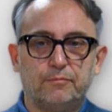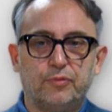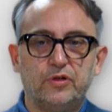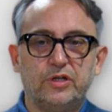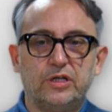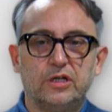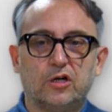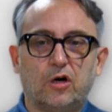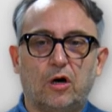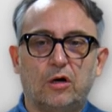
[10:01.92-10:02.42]
put
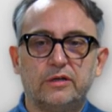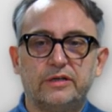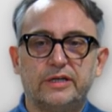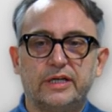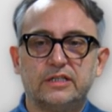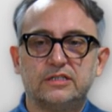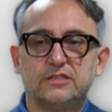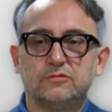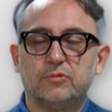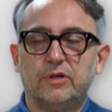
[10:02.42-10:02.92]
in
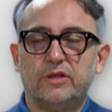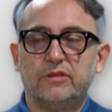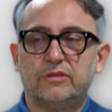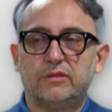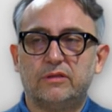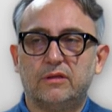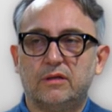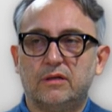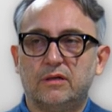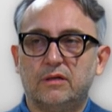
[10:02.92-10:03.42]
context
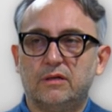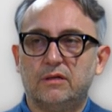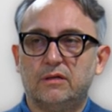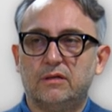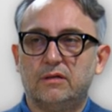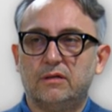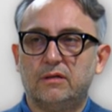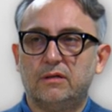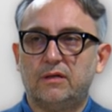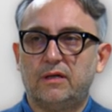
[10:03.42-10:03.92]
with uh,
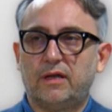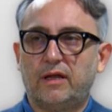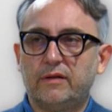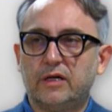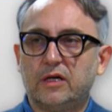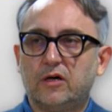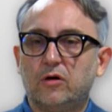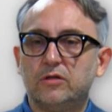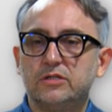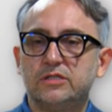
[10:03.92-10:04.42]

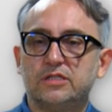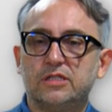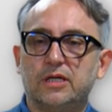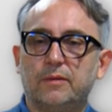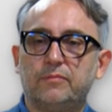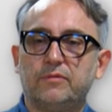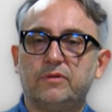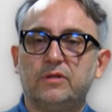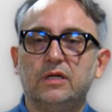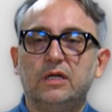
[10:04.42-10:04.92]
another
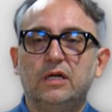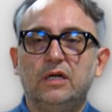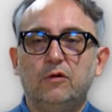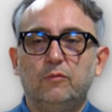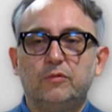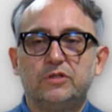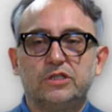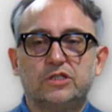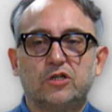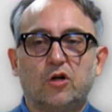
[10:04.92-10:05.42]
concept,
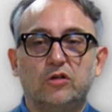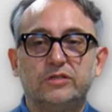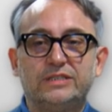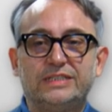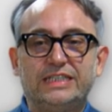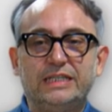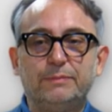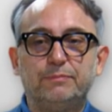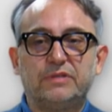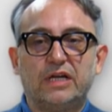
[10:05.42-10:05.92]
which is called
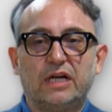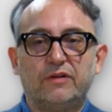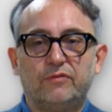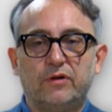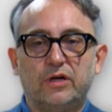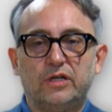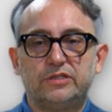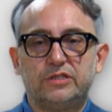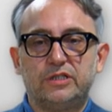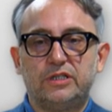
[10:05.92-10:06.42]
deep
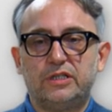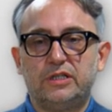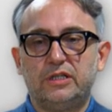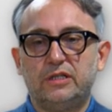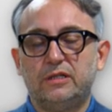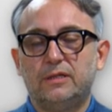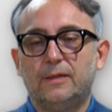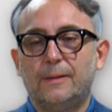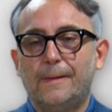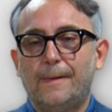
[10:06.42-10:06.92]

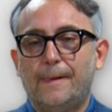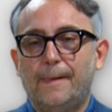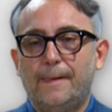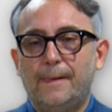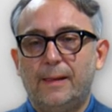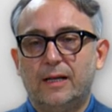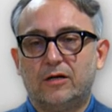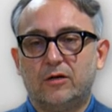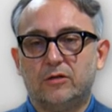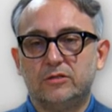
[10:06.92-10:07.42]
diversity,
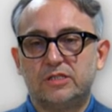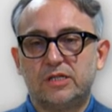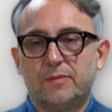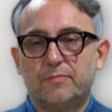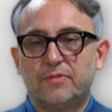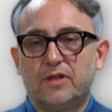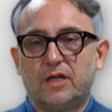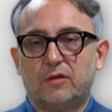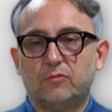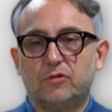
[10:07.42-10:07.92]
a
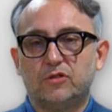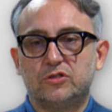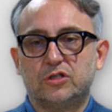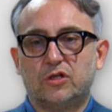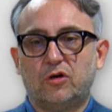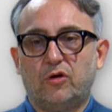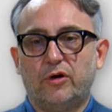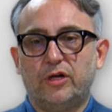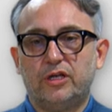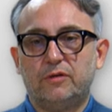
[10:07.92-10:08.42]
concept that was
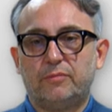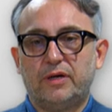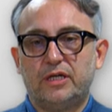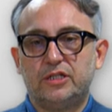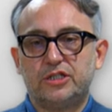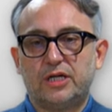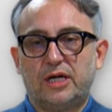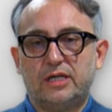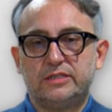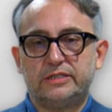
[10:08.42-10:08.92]
coined by
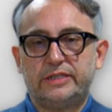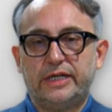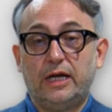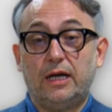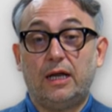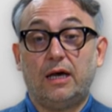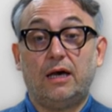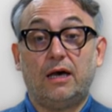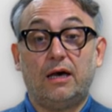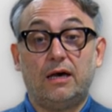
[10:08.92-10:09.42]
Charles
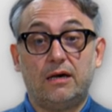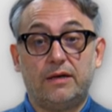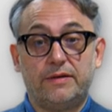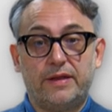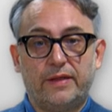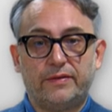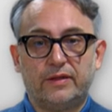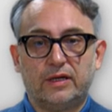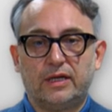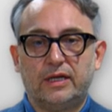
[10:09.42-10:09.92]
Taylor,
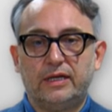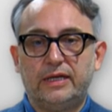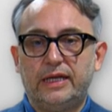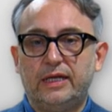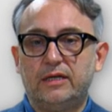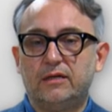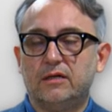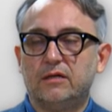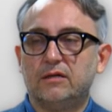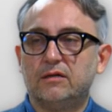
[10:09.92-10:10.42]
another
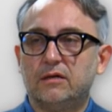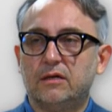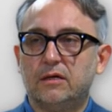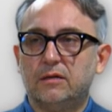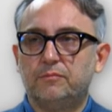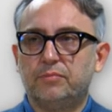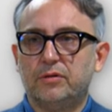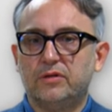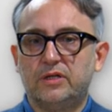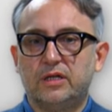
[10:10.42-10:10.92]
Canadian uh,
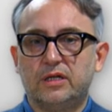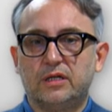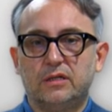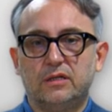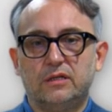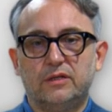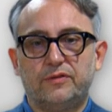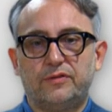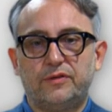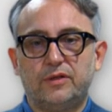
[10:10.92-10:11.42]

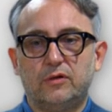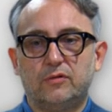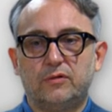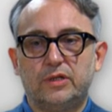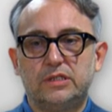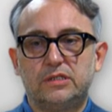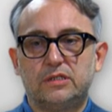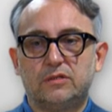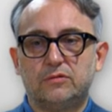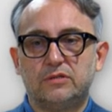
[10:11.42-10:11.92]
political
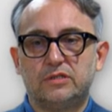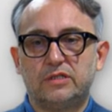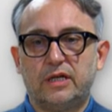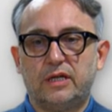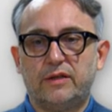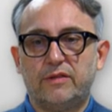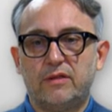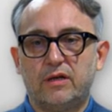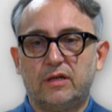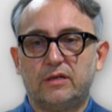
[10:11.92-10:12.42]
theorist who
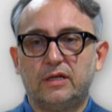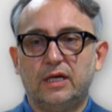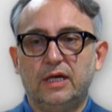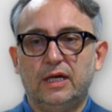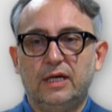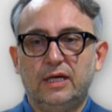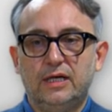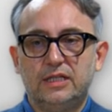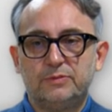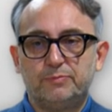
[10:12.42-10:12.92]
said that
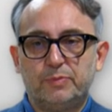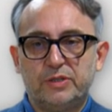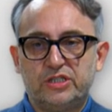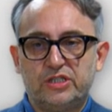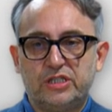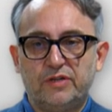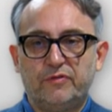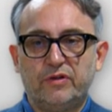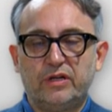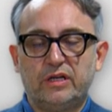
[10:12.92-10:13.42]

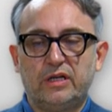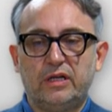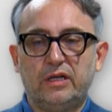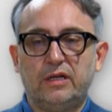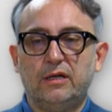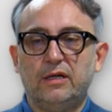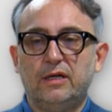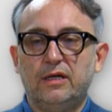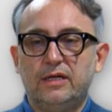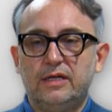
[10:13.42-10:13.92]

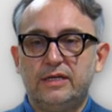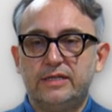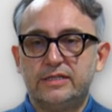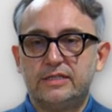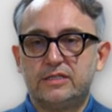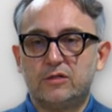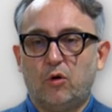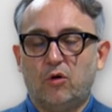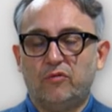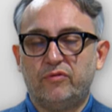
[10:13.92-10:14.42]
specifically
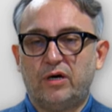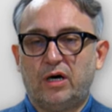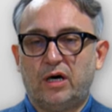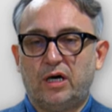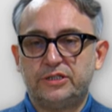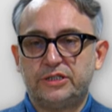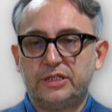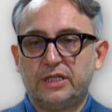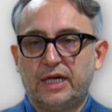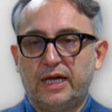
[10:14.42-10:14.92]
this
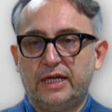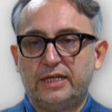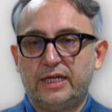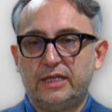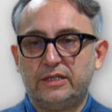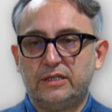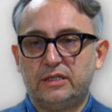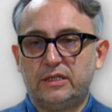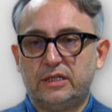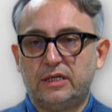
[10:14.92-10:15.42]
overarching
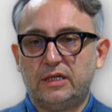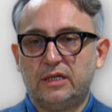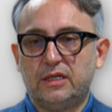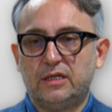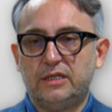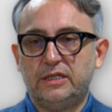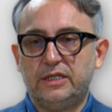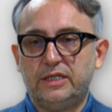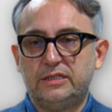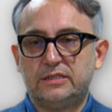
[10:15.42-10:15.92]
identity
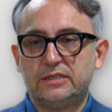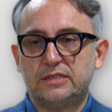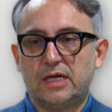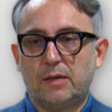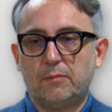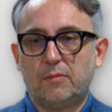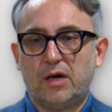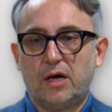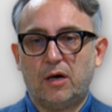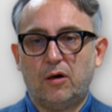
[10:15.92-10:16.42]
needs
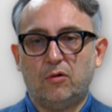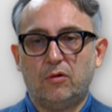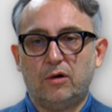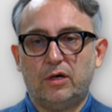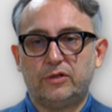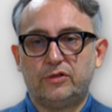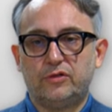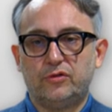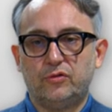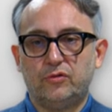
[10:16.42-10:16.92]
somehow
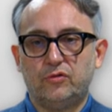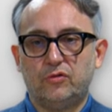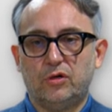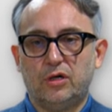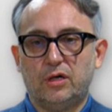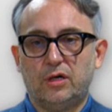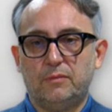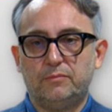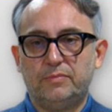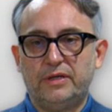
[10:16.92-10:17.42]
to
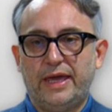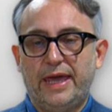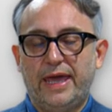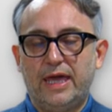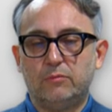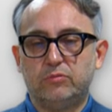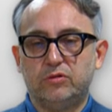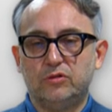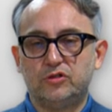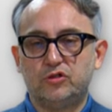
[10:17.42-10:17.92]
uh, be
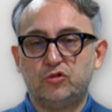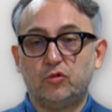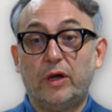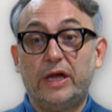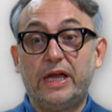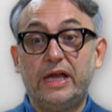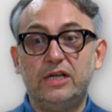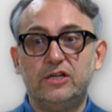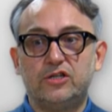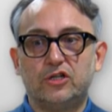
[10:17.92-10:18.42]
able to
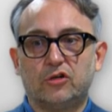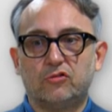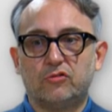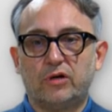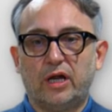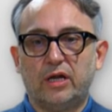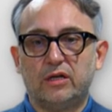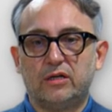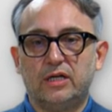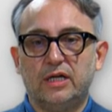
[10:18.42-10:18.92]

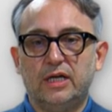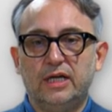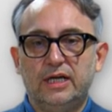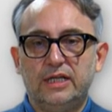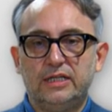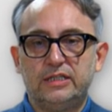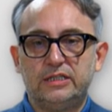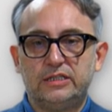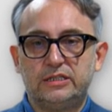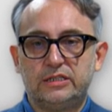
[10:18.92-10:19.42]
integrate
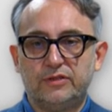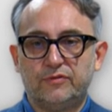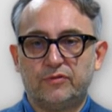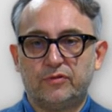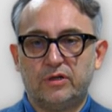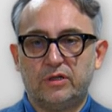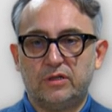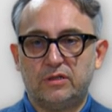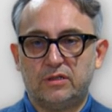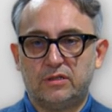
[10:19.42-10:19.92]
these
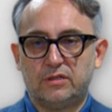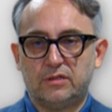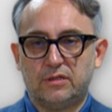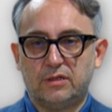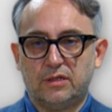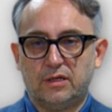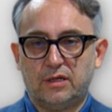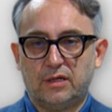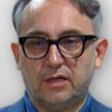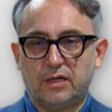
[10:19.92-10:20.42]
different
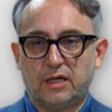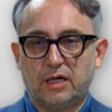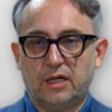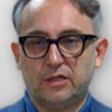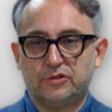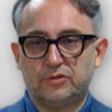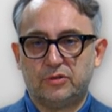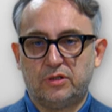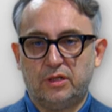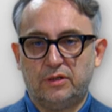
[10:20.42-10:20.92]
uh,
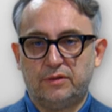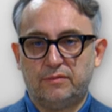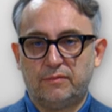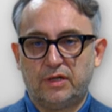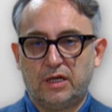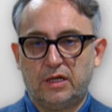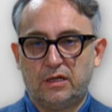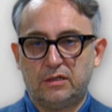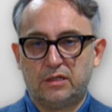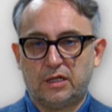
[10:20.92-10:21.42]
cultural,
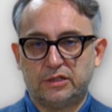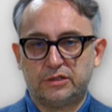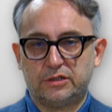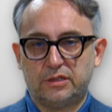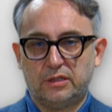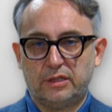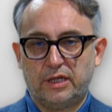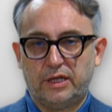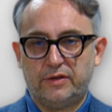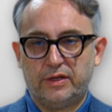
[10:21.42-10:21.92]
uh,
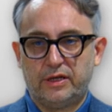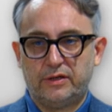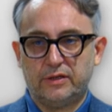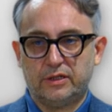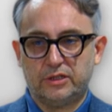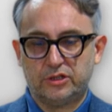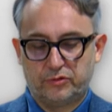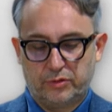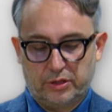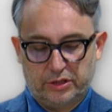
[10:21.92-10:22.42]
national, and
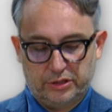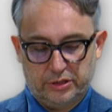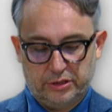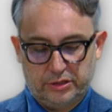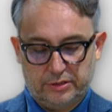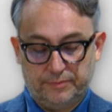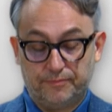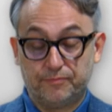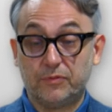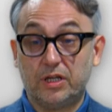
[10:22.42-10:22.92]
ethnic
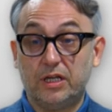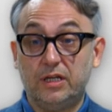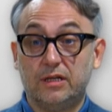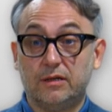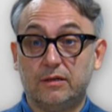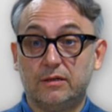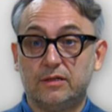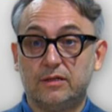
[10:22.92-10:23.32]
structures in a